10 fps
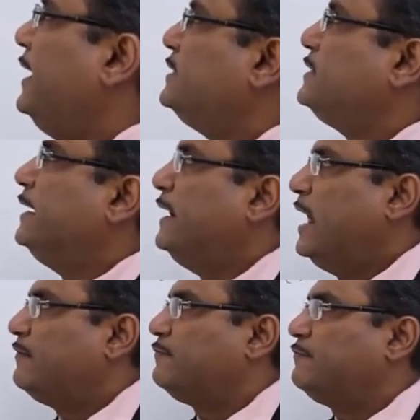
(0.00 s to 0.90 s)
S and
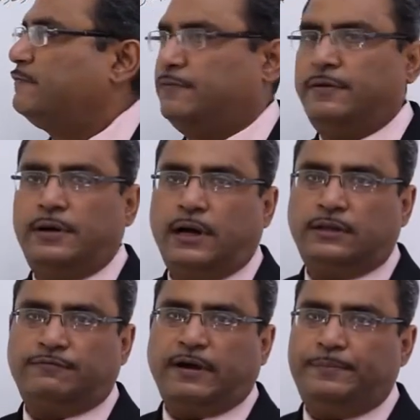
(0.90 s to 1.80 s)
F are
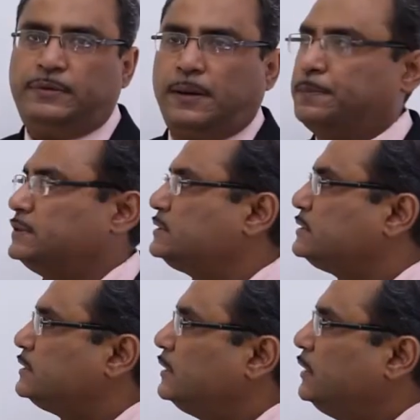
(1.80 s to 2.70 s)
the five tuples.
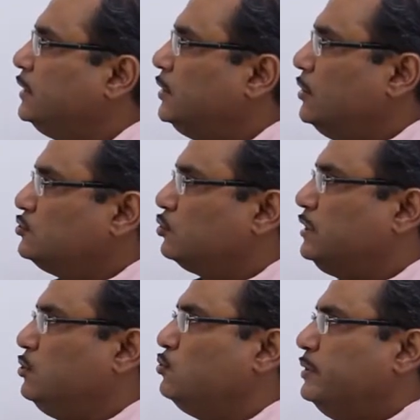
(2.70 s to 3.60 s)
So,
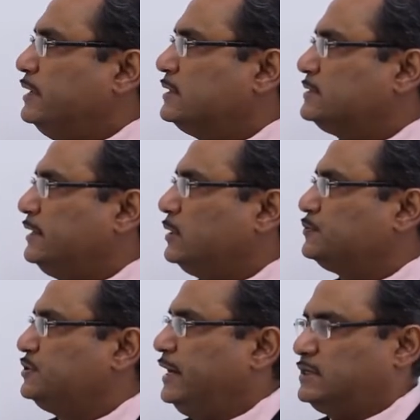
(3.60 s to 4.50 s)
Q is a set of
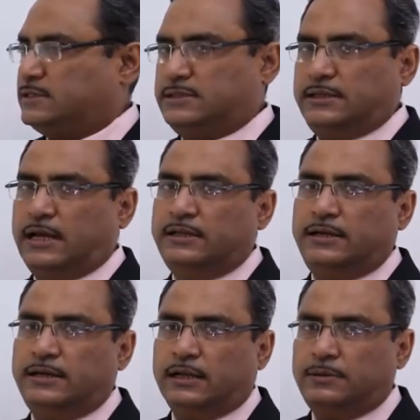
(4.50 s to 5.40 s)
states and
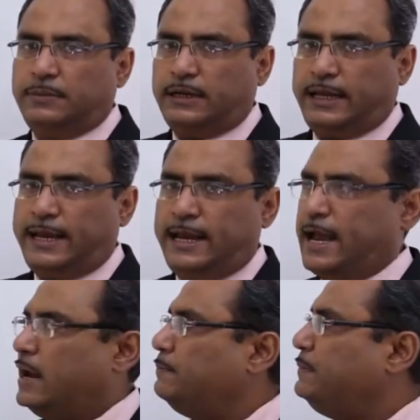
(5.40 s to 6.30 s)
they are nothing but A
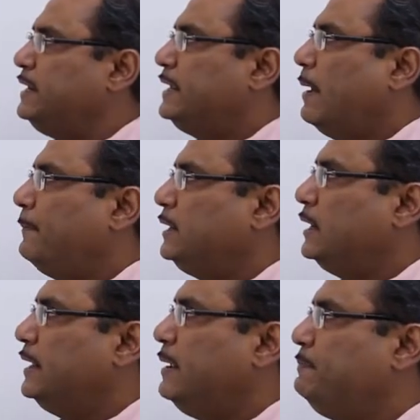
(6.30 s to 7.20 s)
and B,
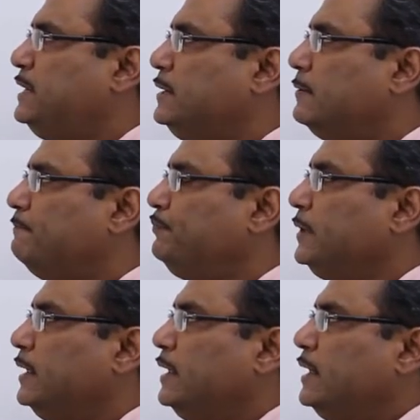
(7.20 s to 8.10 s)
capital A, B.
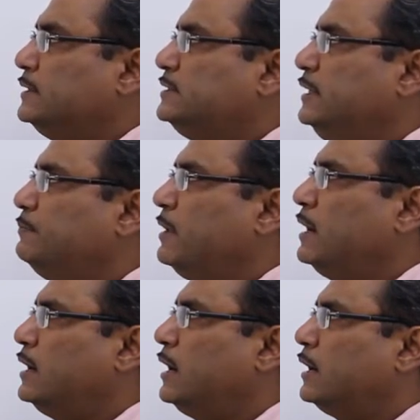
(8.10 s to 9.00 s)

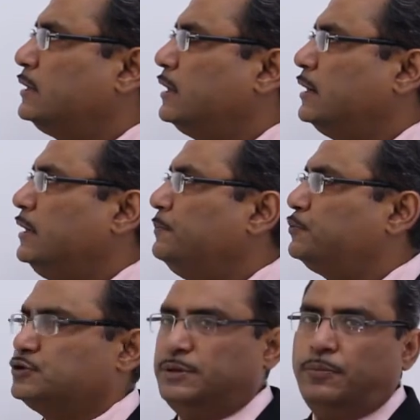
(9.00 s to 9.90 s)
Sigma are the
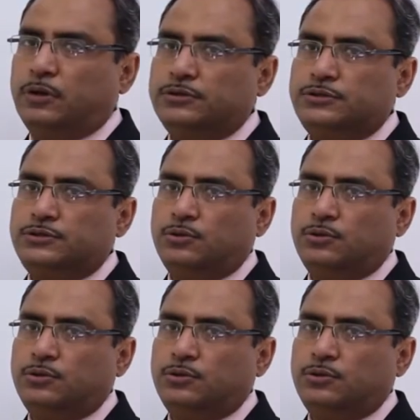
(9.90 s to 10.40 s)
input symbols.